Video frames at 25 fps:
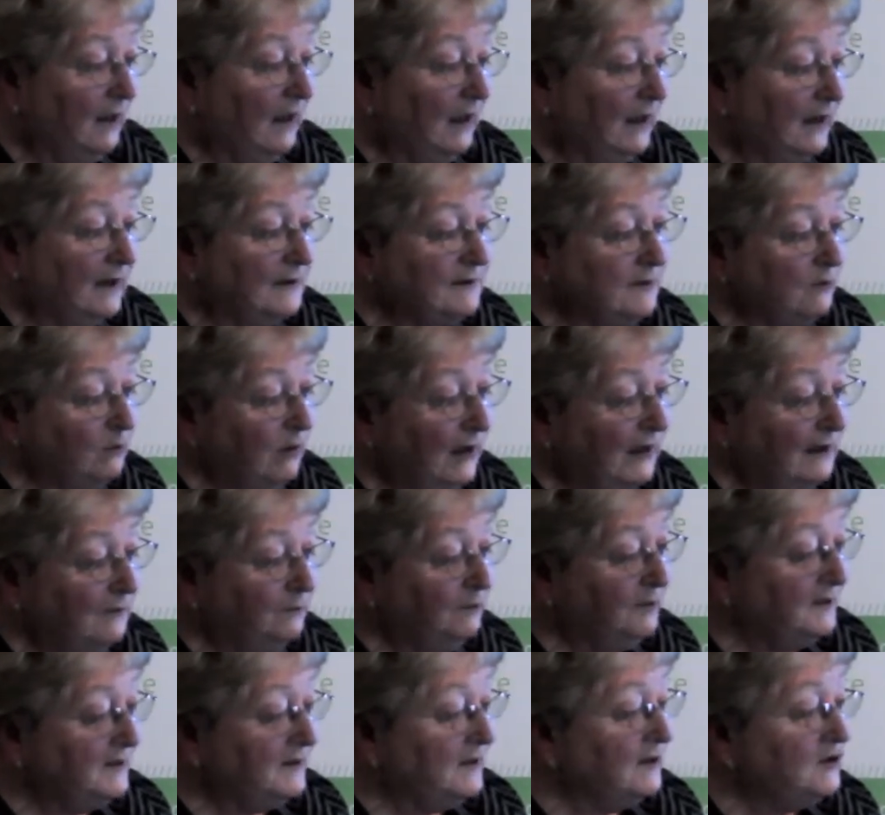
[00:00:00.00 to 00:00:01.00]
is well
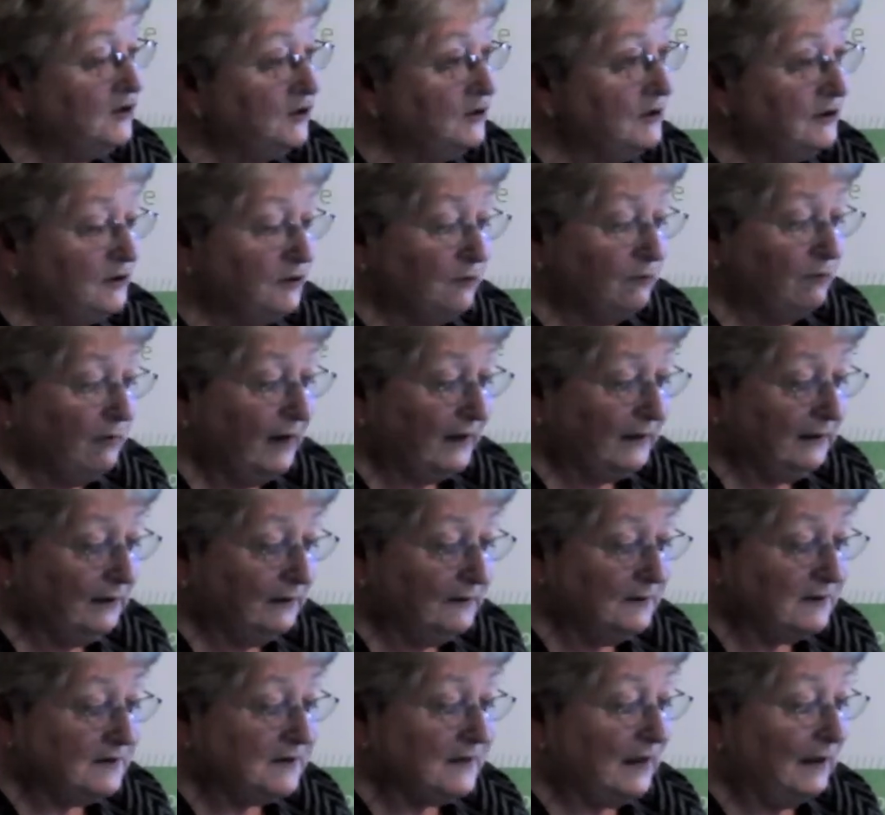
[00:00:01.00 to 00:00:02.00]
positioned to
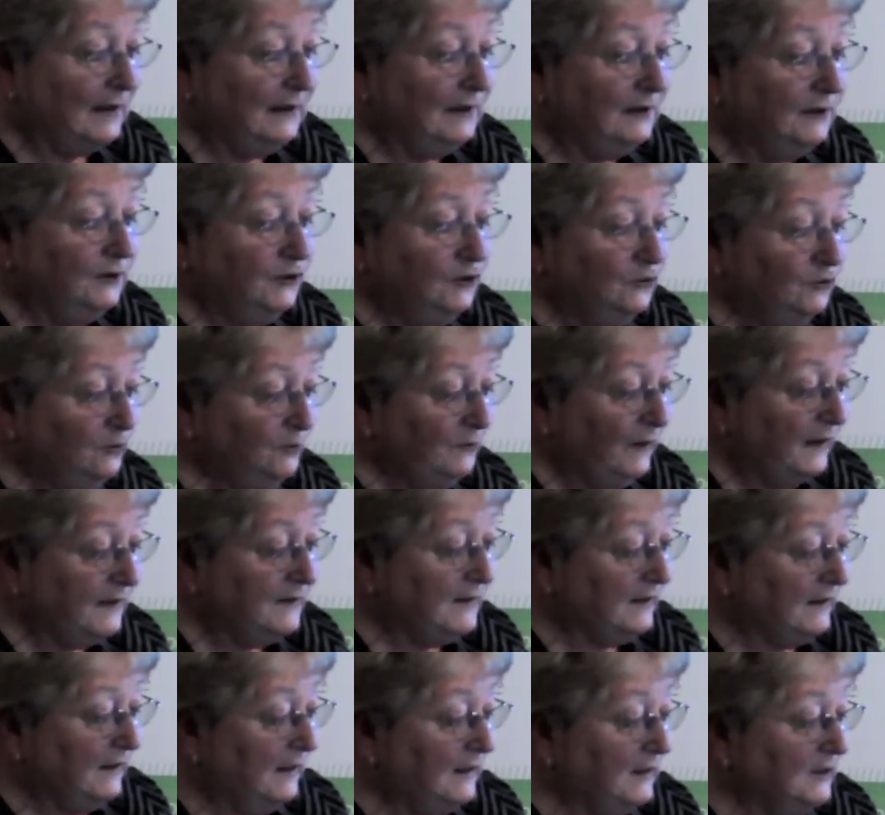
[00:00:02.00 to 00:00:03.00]
reconcile new
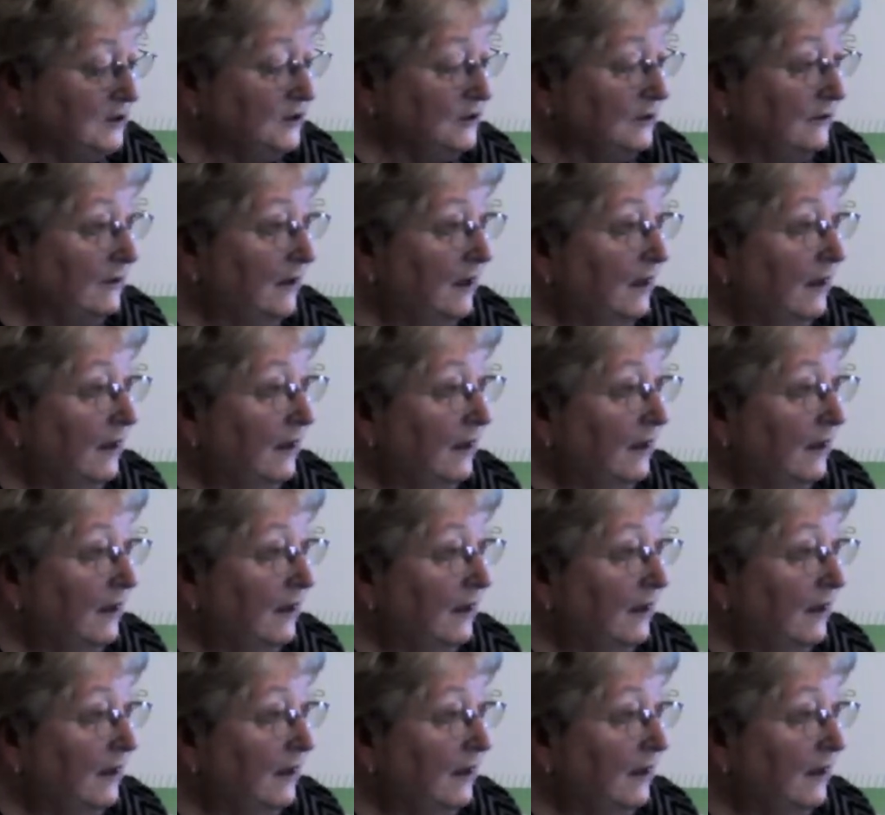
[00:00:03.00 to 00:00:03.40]
medication